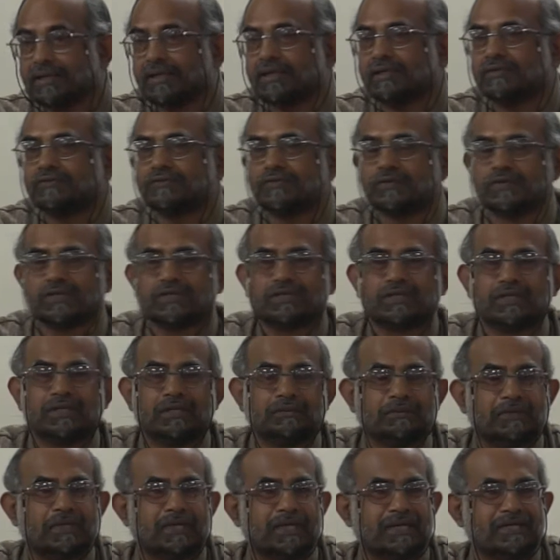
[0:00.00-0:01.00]
and of course the
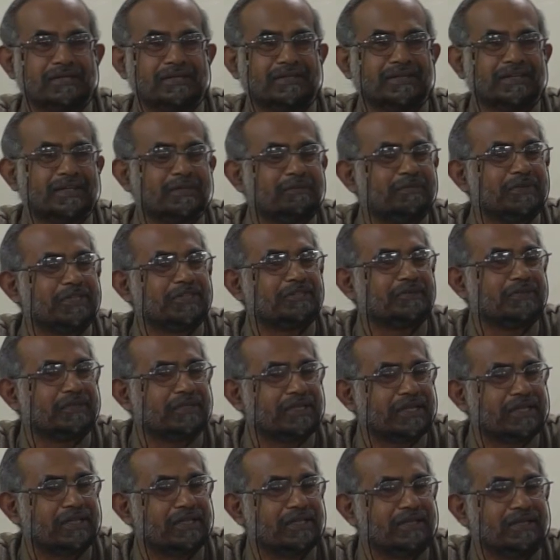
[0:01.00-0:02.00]
Himalaya is a great place for
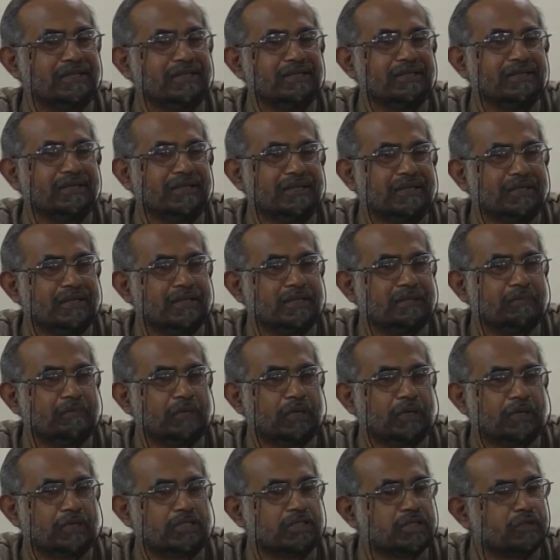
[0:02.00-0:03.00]
trekking.
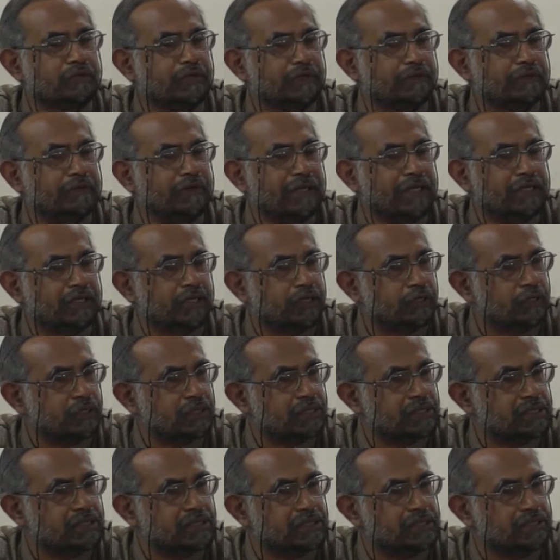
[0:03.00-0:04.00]
But also we were very
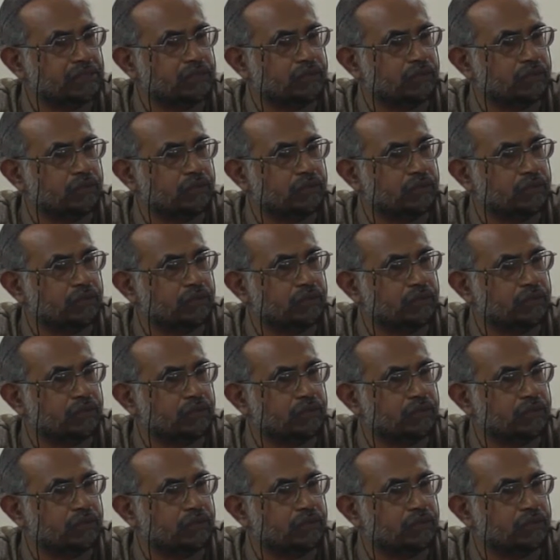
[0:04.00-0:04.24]
curious to